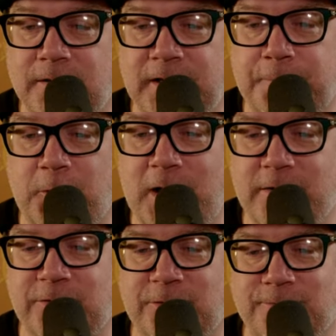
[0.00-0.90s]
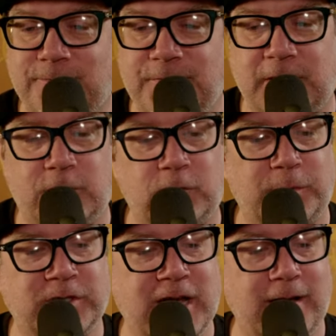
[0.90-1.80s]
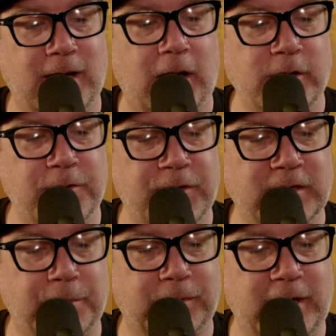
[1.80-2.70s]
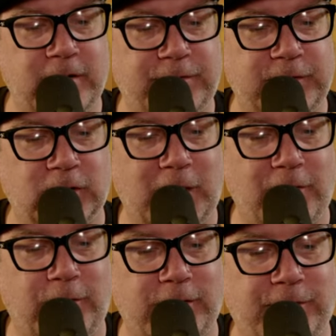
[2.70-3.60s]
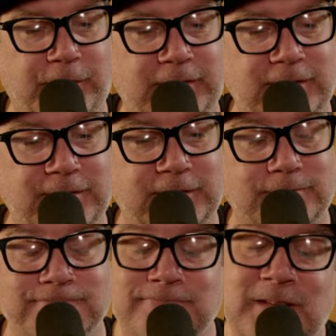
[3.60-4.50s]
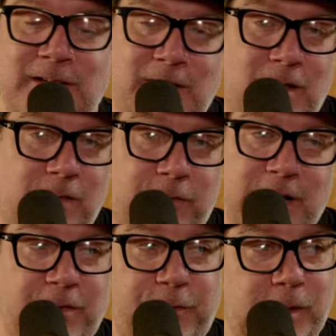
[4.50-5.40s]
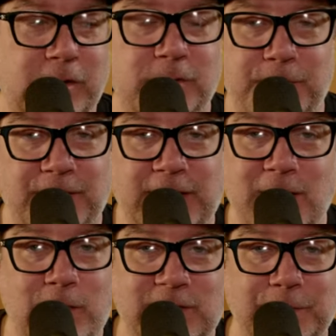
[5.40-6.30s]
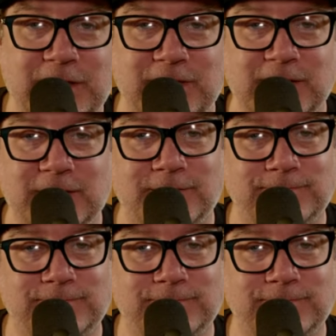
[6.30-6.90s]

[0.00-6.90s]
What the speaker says: Nick Perez, thanks to the super chat. How do you think the players feel about 33 leaving? They're not thrilled, but they know it's a business.